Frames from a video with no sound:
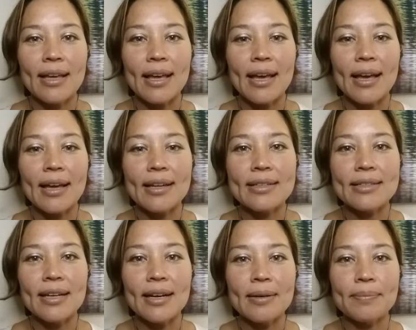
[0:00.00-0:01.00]
And
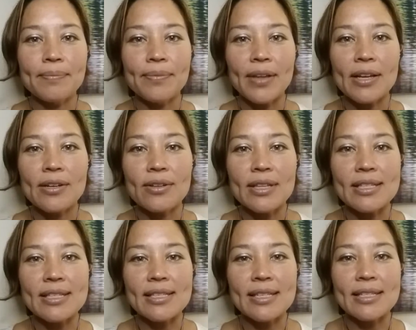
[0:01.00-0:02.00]
I know
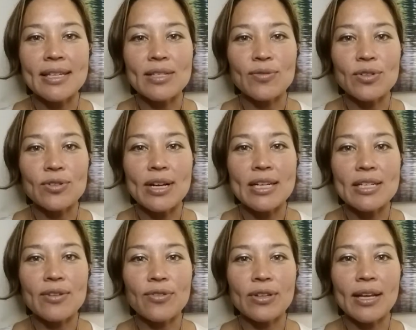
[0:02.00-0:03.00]
that's a successful
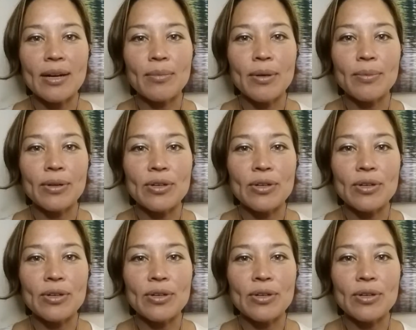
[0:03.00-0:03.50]
strategy for a lot of people.